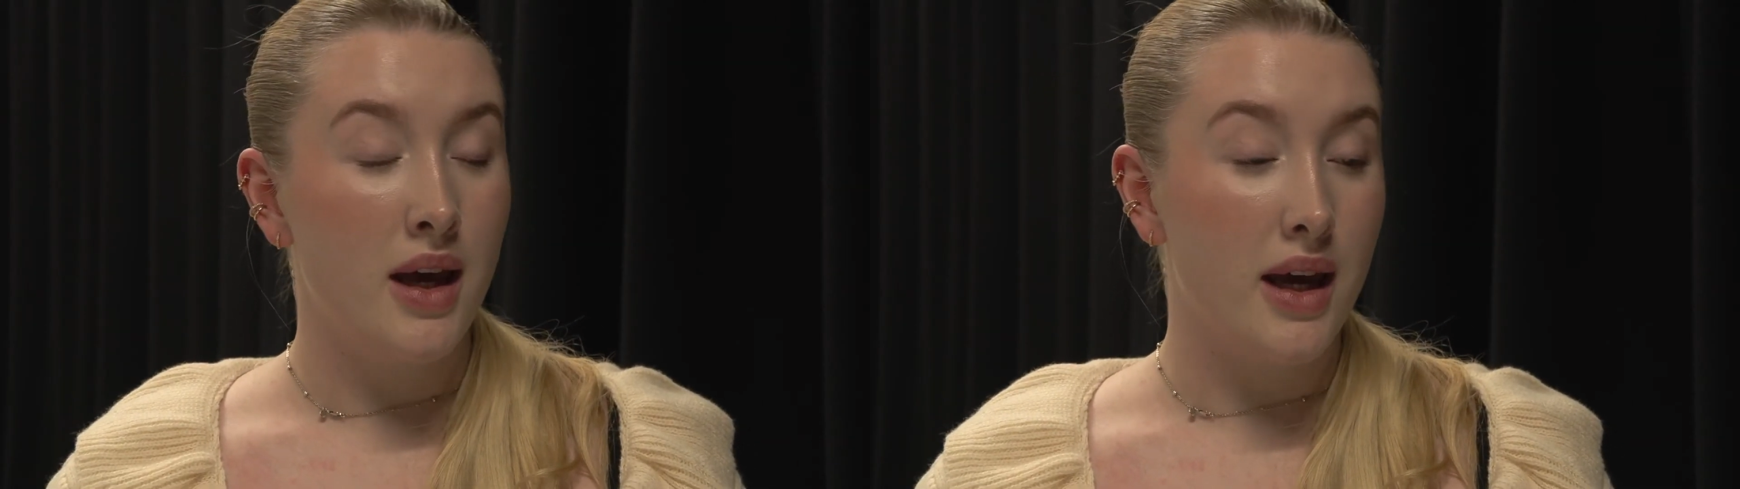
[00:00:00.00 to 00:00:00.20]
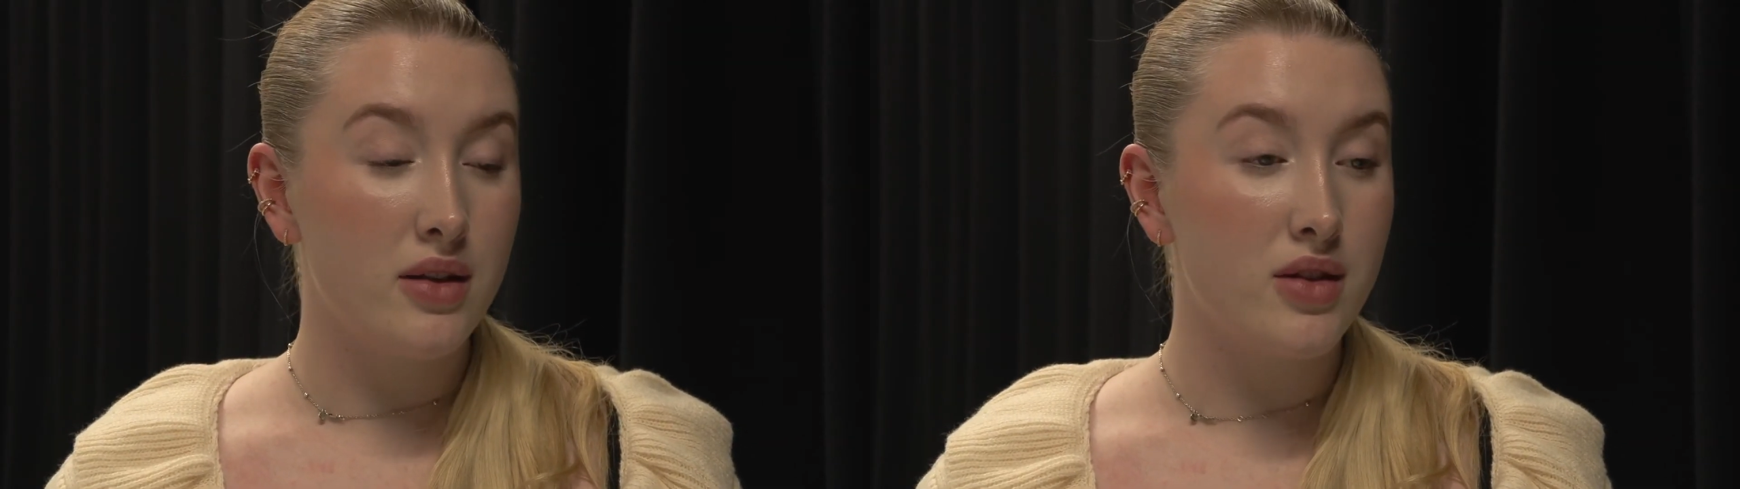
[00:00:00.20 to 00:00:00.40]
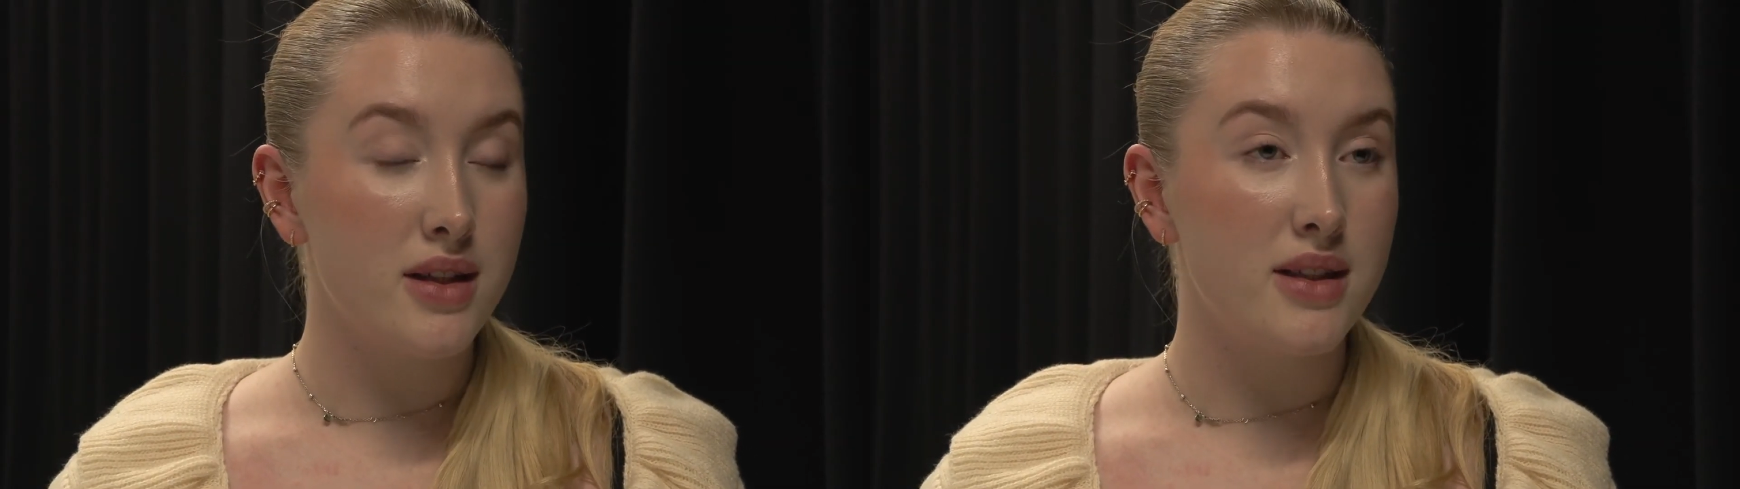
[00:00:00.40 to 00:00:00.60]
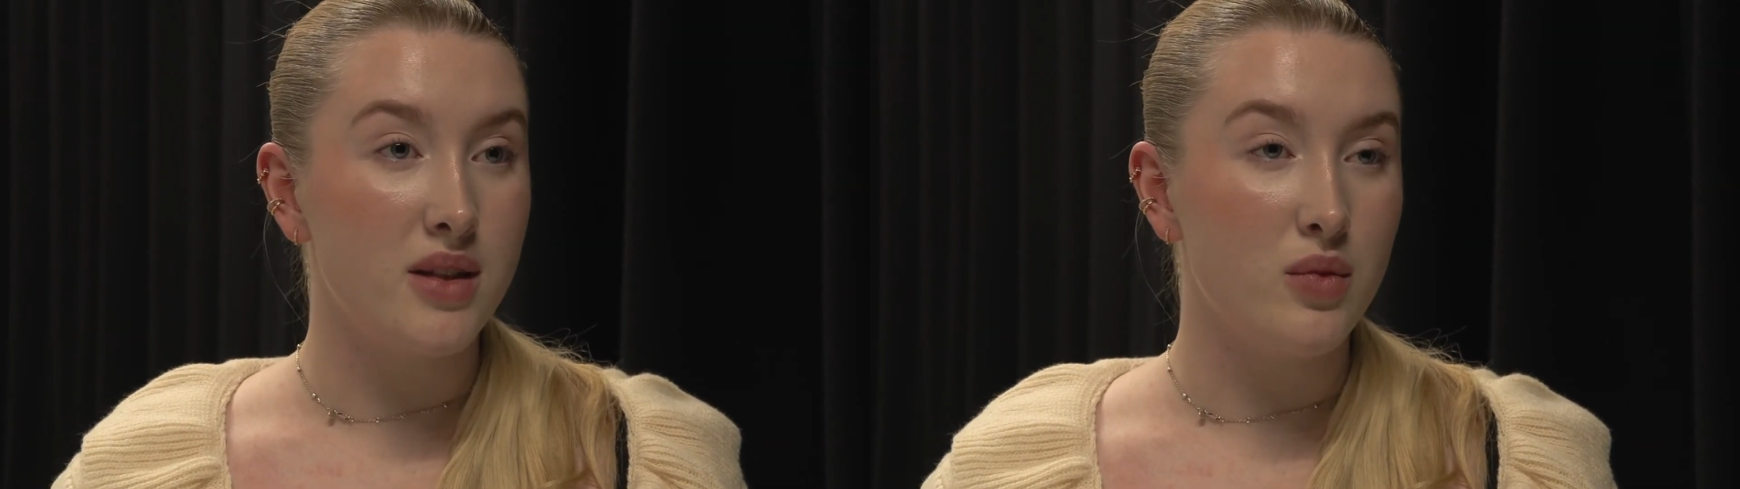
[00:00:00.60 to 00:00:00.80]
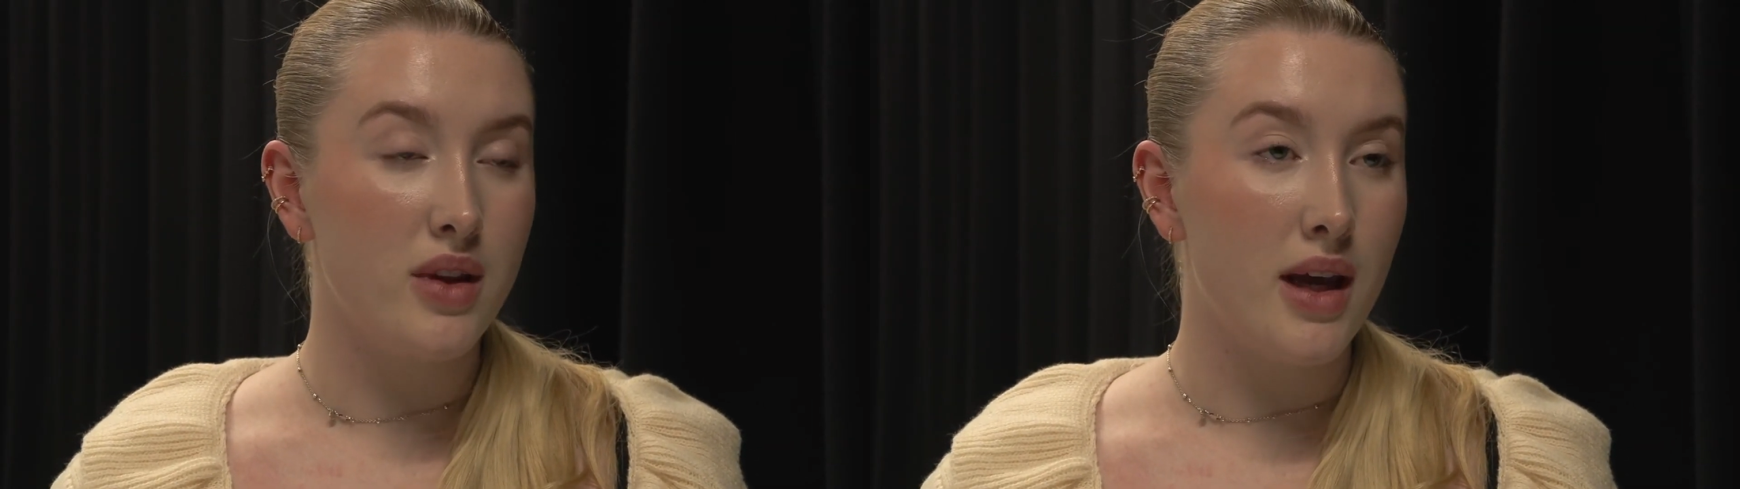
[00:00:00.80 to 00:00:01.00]

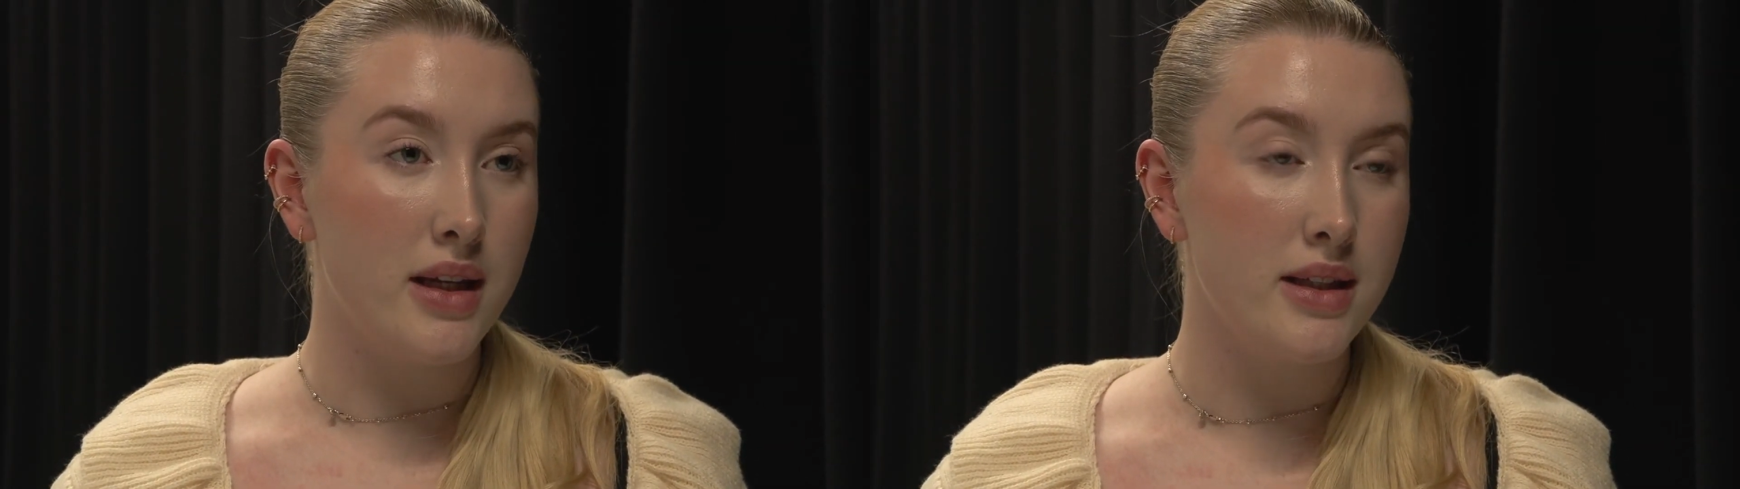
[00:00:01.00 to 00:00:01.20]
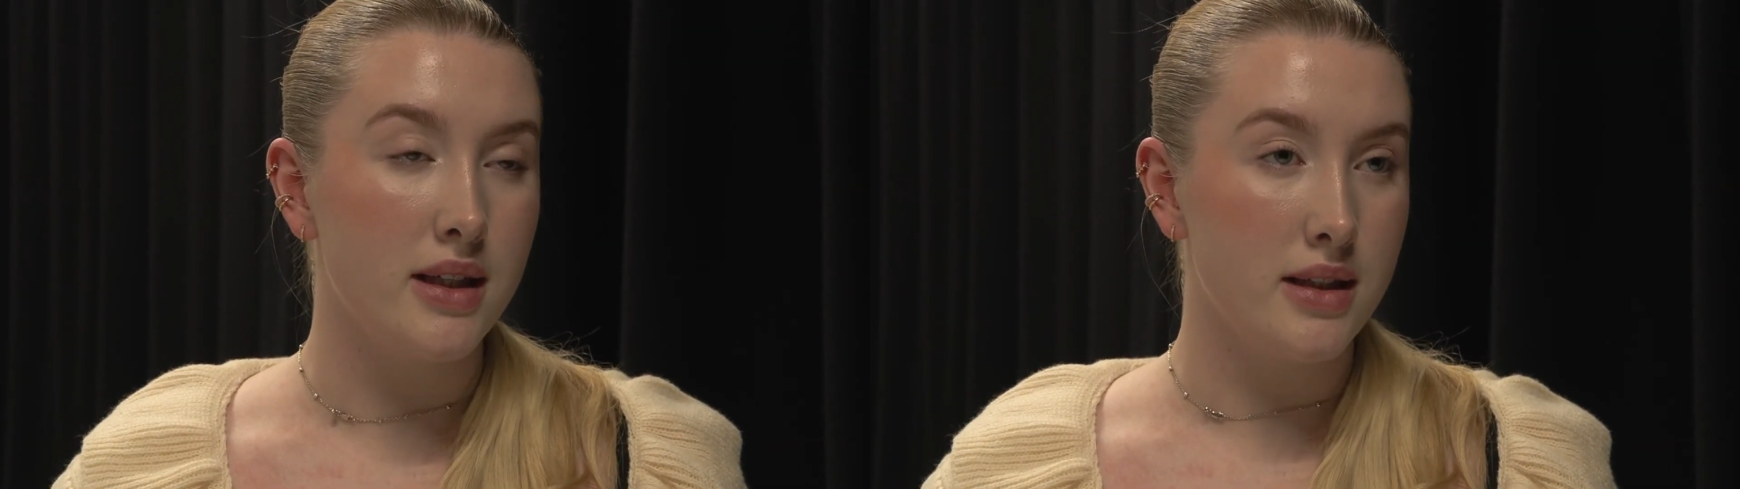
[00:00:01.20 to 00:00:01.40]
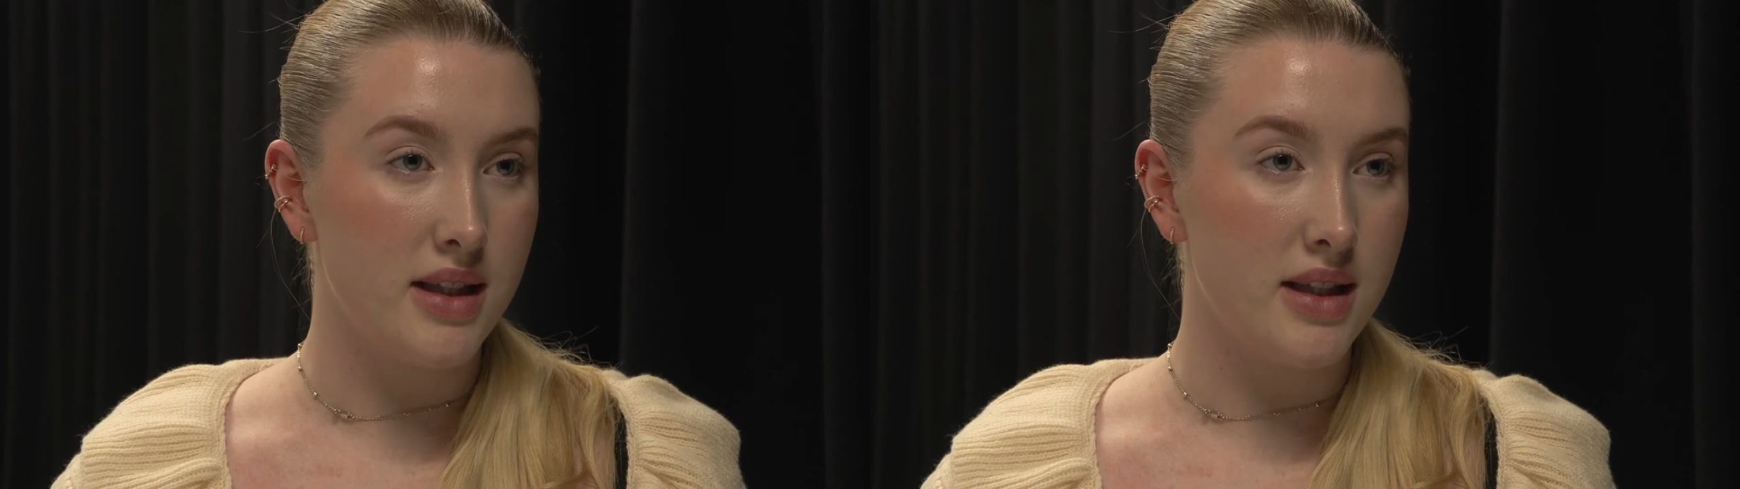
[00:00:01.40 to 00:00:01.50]
encrusted with Indian